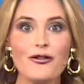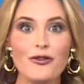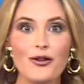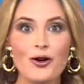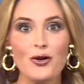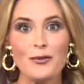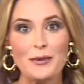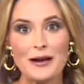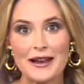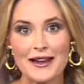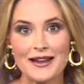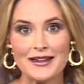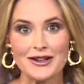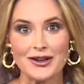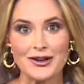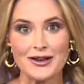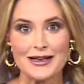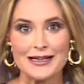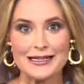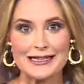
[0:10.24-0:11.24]
$4 million.
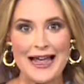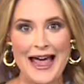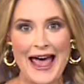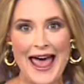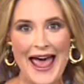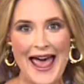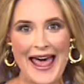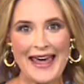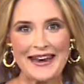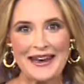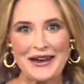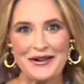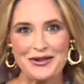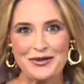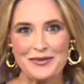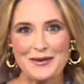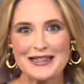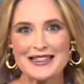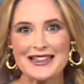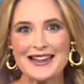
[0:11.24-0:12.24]
And here with
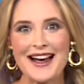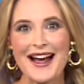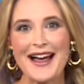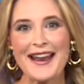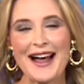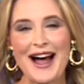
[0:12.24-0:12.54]
me tonight